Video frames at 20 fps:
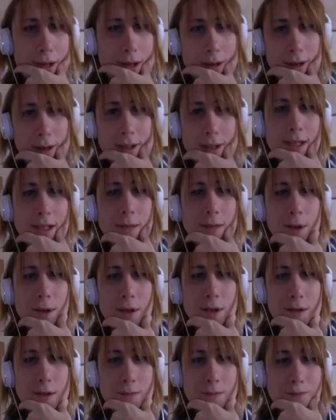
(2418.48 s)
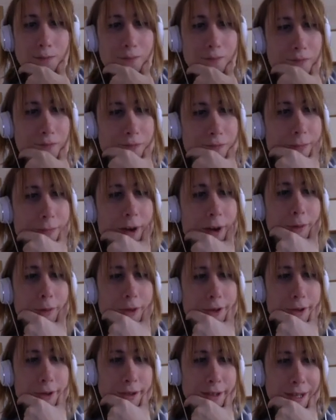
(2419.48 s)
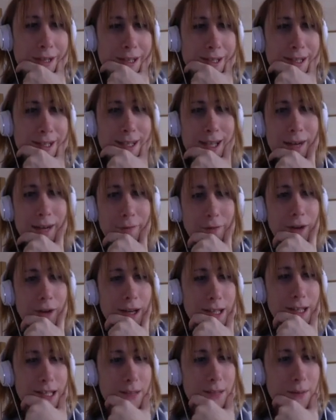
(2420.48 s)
It's just because I'm not using these exact phrases,